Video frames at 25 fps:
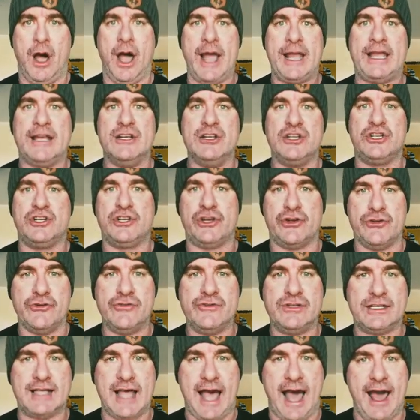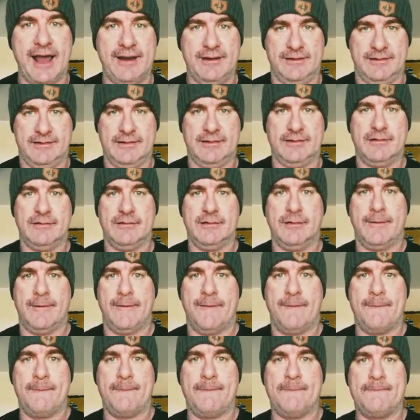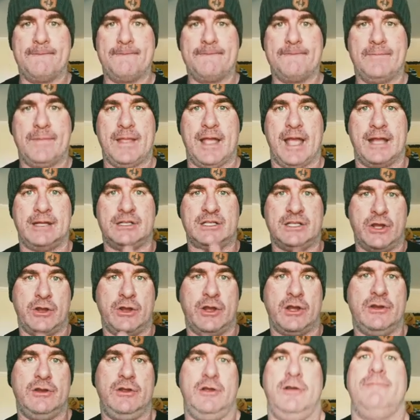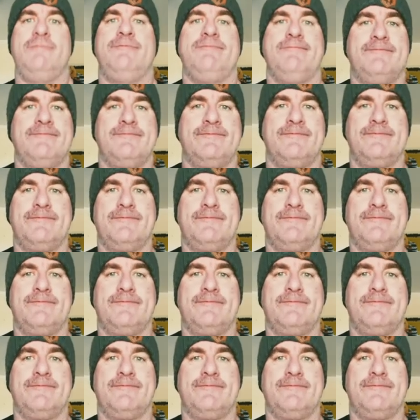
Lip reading: I can choose that. And so can you.